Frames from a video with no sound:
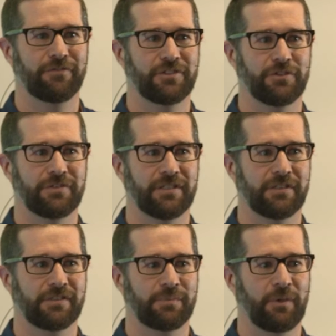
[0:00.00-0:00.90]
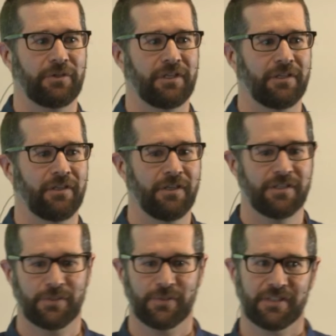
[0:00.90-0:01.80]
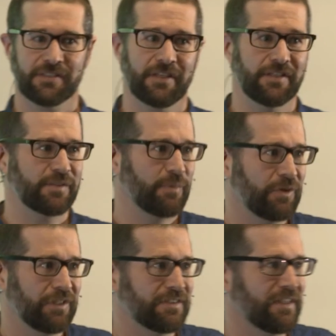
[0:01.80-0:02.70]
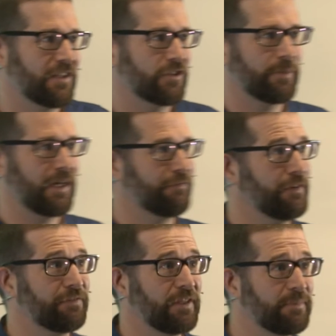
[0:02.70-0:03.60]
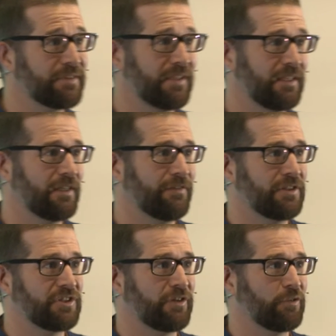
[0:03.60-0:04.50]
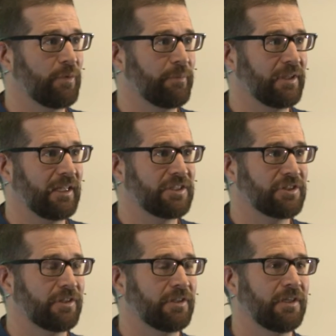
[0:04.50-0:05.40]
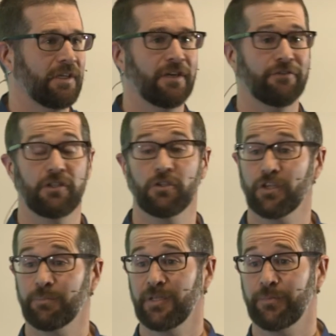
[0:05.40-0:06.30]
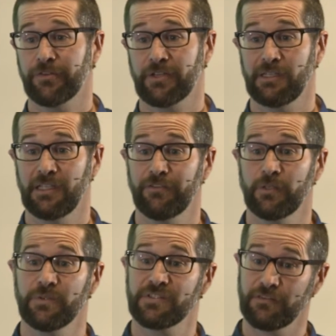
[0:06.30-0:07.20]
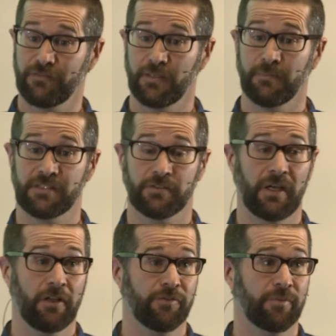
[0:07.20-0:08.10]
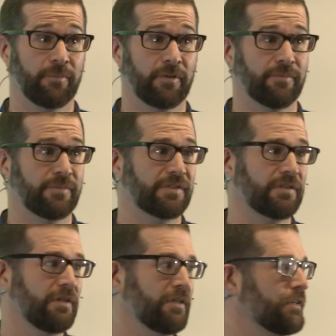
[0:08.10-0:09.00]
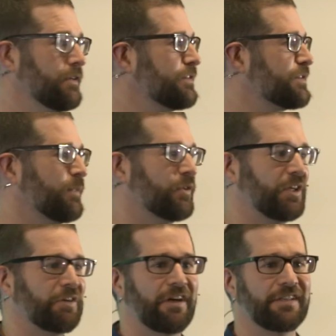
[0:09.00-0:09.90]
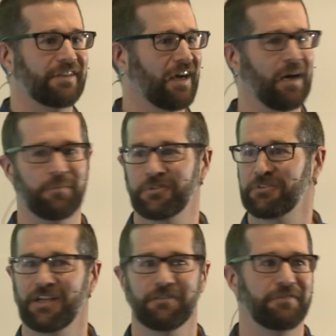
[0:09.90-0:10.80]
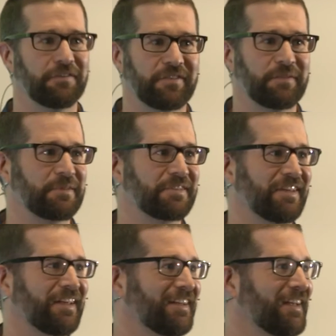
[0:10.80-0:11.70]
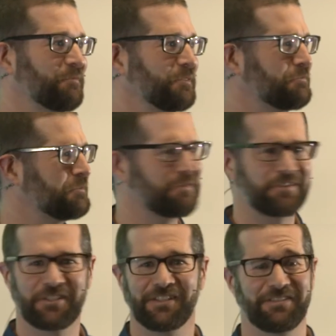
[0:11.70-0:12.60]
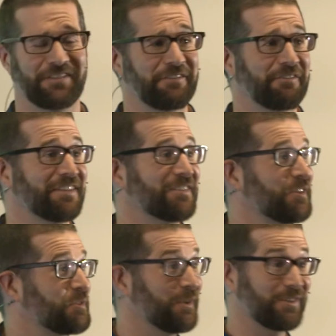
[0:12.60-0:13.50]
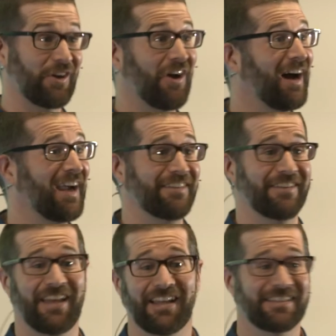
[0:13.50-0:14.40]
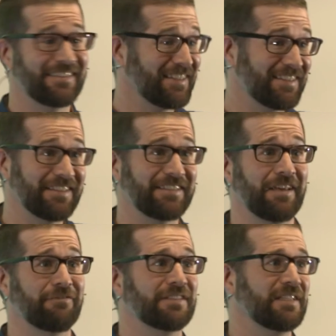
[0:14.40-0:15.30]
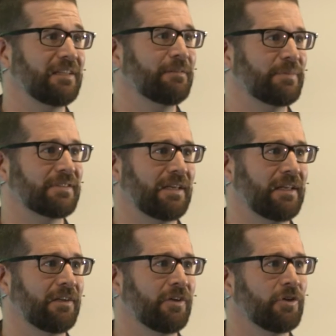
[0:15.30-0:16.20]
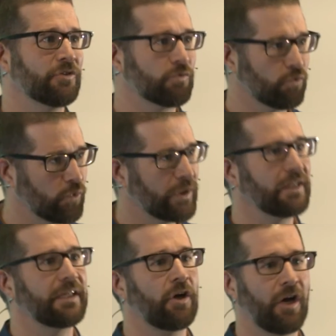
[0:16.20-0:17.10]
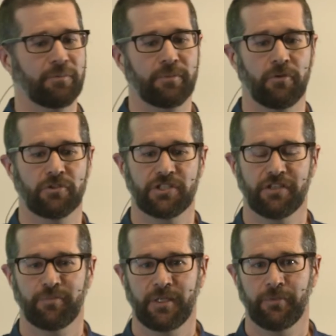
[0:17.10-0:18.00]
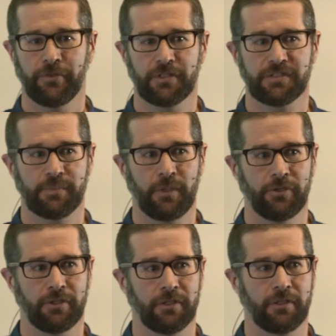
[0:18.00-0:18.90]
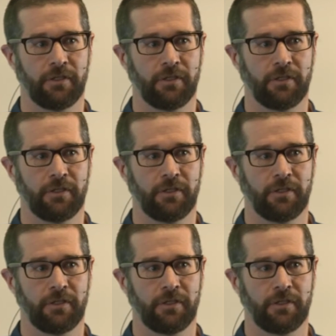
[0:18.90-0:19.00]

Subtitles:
reducing smoking. So as I said, smoking's down to about 15% of the general population. If we look at people that are living with severe mental health problems, smoking rates are up at around 50%, and we've certainly done research where it's higher than that, 60-70%. It's a really high proportion of people that smoke.